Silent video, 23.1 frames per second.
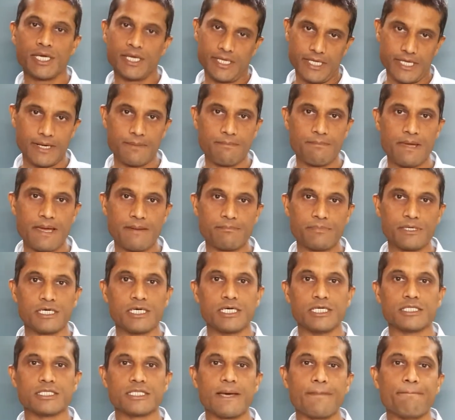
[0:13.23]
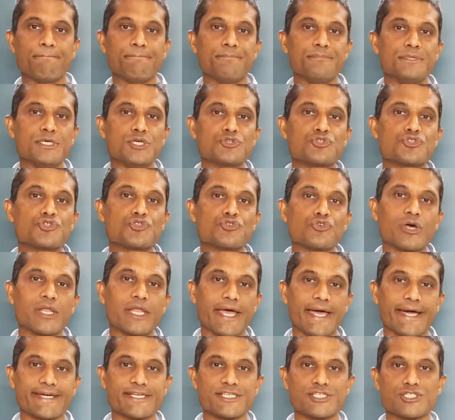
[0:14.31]
remember the mutual
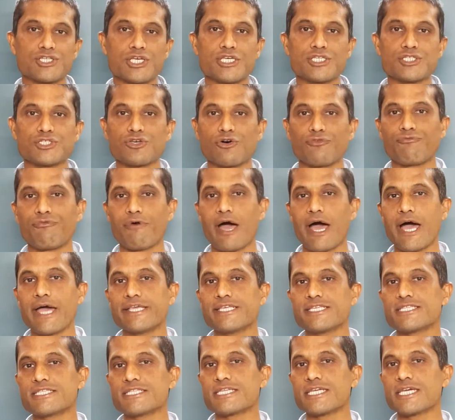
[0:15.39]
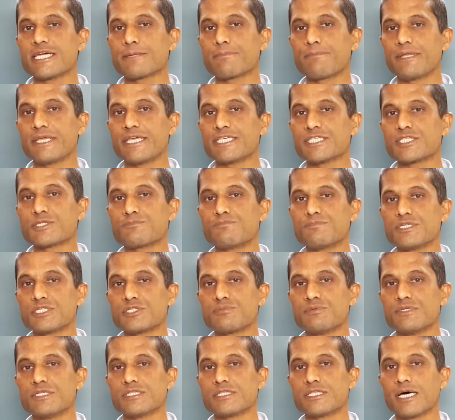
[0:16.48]
exchange of ions take place
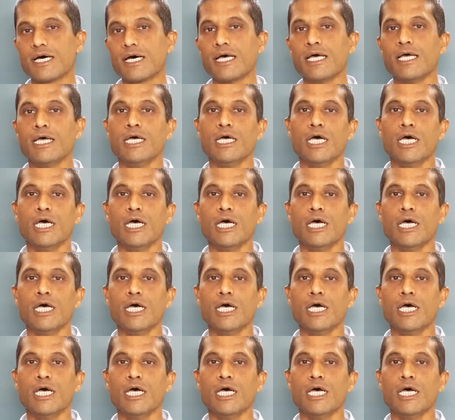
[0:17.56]
between the